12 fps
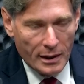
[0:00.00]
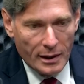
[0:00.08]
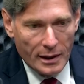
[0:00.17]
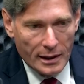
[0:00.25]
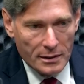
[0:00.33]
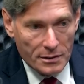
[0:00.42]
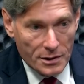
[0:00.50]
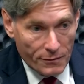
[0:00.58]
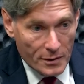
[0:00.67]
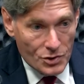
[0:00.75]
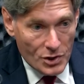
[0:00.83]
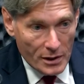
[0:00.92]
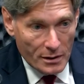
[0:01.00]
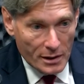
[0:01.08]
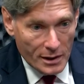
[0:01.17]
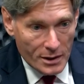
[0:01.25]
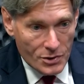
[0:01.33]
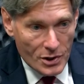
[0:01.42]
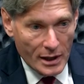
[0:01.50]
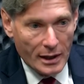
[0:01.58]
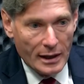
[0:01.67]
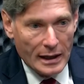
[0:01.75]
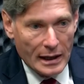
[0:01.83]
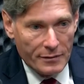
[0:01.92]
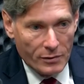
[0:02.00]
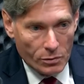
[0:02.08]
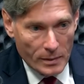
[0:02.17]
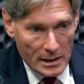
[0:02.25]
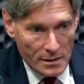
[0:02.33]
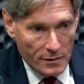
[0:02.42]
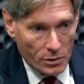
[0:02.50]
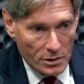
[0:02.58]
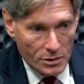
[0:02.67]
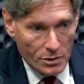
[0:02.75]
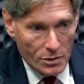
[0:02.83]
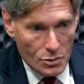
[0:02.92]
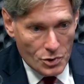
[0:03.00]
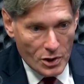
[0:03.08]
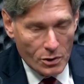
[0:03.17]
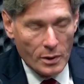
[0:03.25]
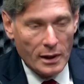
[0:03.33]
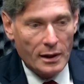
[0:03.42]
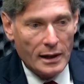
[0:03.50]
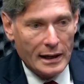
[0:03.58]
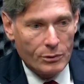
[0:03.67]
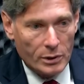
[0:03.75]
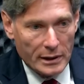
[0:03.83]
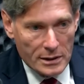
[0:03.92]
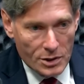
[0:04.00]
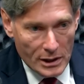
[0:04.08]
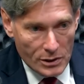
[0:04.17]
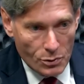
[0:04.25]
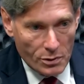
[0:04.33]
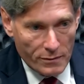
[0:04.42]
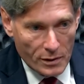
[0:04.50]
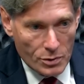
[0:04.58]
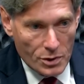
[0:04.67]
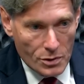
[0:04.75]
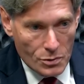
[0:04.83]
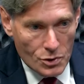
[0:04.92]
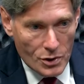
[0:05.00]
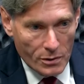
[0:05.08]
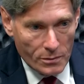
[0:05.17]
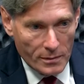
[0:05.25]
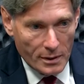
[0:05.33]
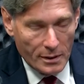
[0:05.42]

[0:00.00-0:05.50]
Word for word: And the difference here is I've already voted to do so. I will continue to vote to do so.